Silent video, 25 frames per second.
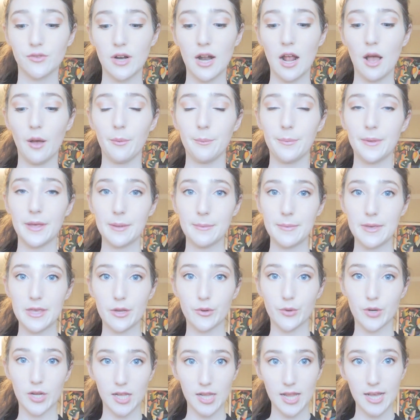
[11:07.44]
for helping
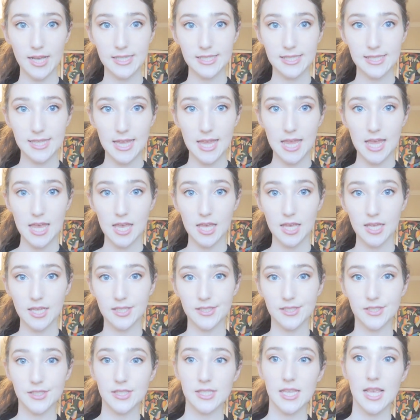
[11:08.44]
me realize
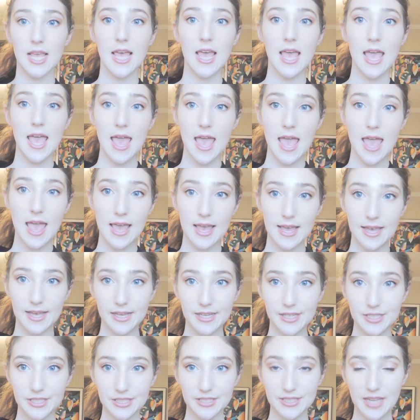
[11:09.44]
things,
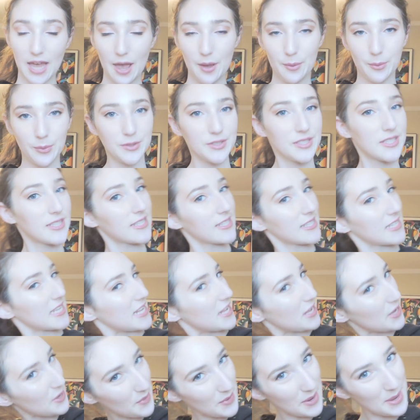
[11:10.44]
and I will
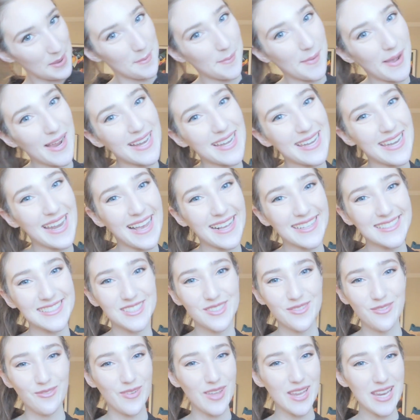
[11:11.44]
see you in my
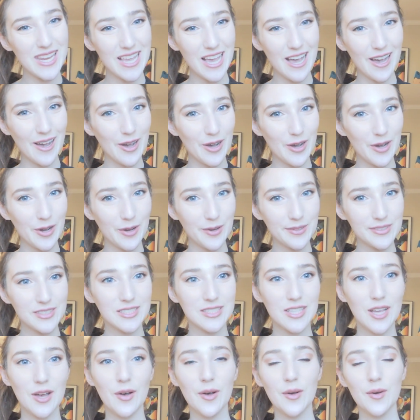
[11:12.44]
next video.
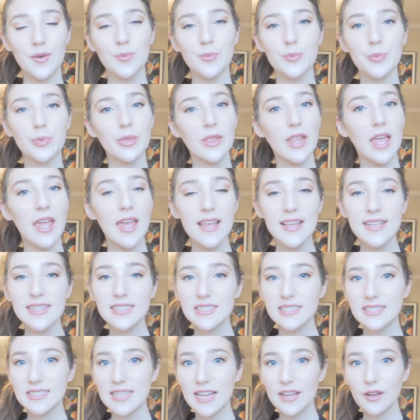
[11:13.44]
So
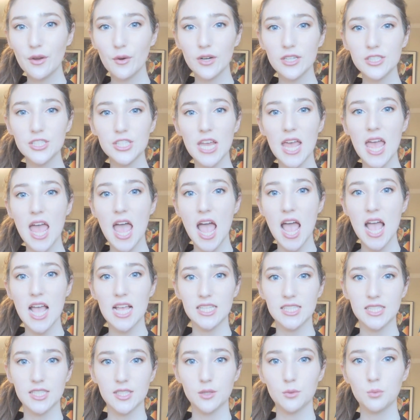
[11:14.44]
stay
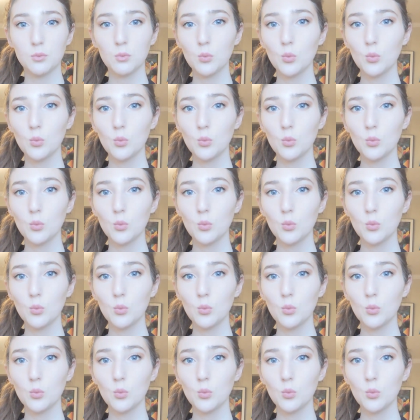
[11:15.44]
gorgeous!